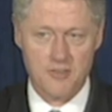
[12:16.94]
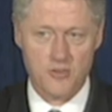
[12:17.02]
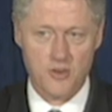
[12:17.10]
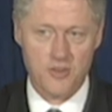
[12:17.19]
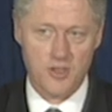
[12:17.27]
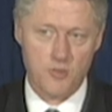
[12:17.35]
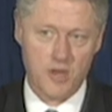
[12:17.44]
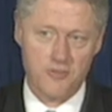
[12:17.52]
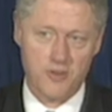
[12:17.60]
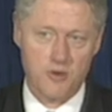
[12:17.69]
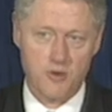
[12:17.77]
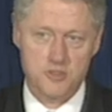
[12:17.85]
for. The
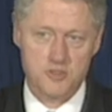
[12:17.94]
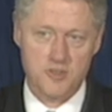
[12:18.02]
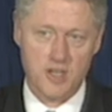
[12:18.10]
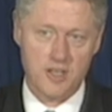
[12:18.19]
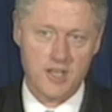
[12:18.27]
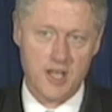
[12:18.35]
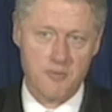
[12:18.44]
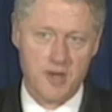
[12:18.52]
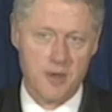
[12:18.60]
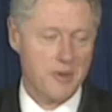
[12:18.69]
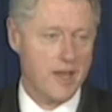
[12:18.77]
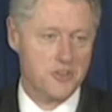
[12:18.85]
welfare rolls have gone down by
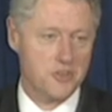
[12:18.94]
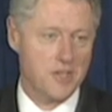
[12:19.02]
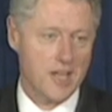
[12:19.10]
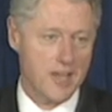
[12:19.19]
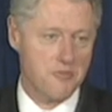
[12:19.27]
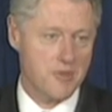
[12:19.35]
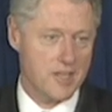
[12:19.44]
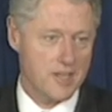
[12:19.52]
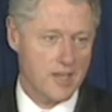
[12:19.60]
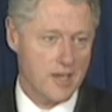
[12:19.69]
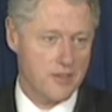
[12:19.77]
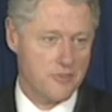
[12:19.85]
about 2.5 million
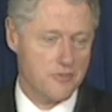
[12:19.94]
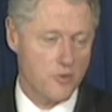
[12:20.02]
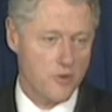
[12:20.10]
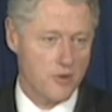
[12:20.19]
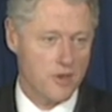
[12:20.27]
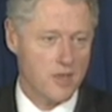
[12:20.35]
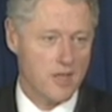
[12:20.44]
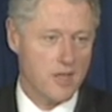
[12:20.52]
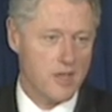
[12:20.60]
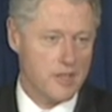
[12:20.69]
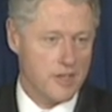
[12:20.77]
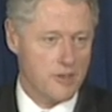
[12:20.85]
now in the 4
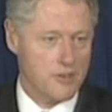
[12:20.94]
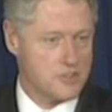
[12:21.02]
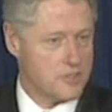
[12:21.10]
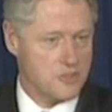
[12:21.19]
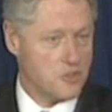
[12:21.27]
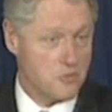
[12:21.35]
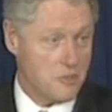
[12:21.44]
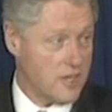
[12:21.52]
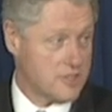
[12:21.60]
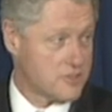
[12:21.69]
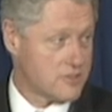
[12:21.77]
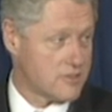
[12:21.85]
years and 2 months